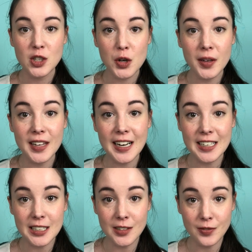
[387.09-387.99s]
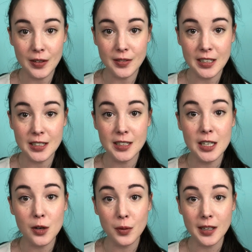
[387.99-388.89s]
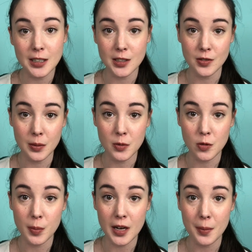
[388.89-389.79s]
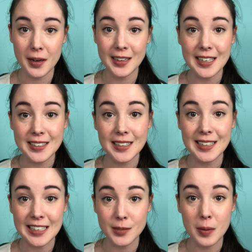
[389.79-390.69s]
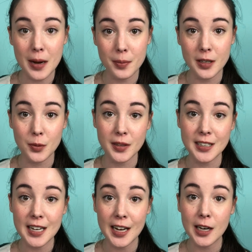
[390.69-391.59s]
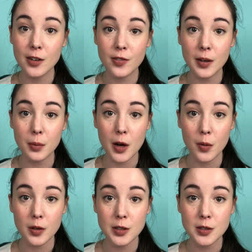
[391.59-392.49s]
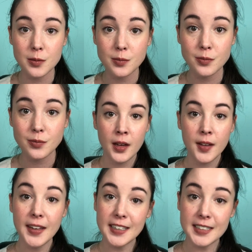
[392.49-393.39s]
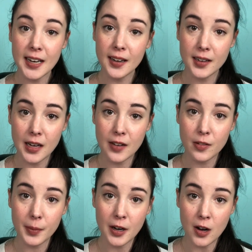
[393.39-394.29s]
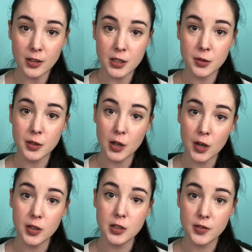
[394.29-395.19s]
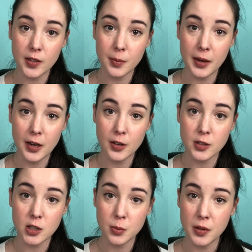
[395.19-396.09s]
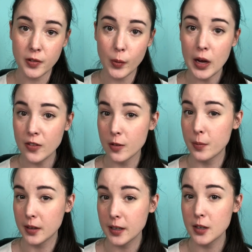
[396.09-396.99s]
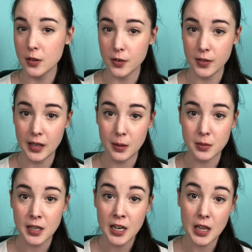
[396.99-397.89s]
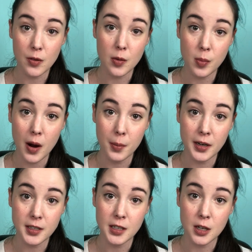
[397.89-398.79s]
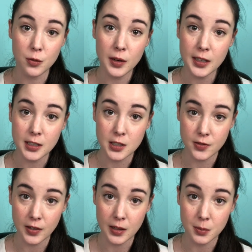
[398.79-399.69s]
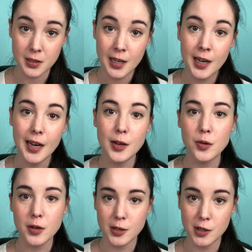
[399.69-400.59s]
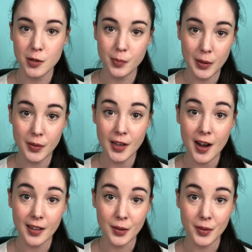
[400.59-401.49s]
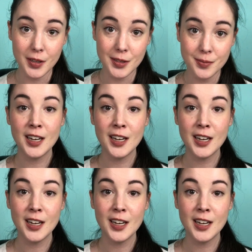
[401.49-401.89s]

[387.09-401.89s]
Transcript: During the 1950s, neorealist films were becoming less and less popular with Italian filmgoers. The Italian government also encouraged filmmakers to move away from political themes that were prominent in neorealist films in order to compete with Hollywood.